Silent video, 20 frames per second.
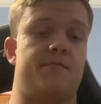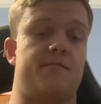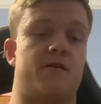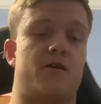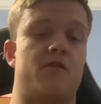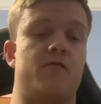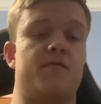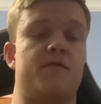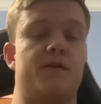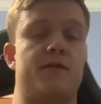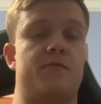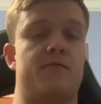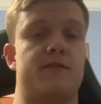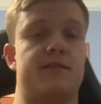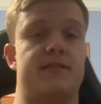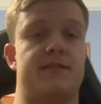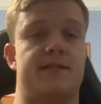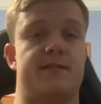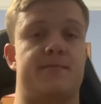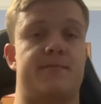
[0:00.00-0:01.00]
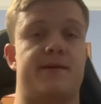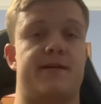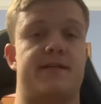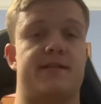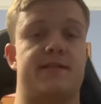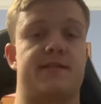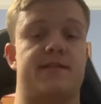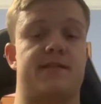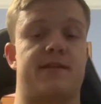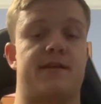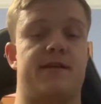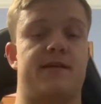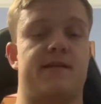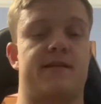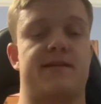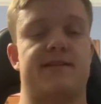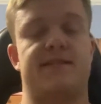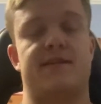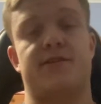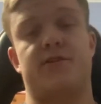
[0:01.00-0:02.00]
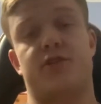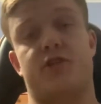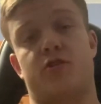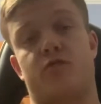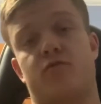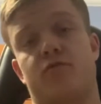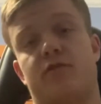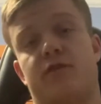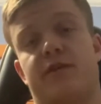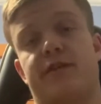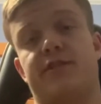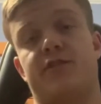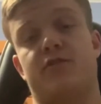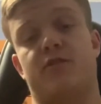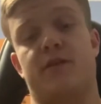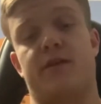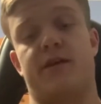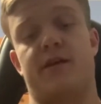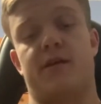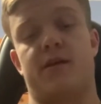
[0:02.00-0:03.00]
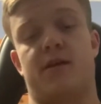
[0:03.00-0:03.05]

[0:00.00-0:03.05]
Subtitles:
Hopefully it wasn't as bad as I think. They said shoulder injury,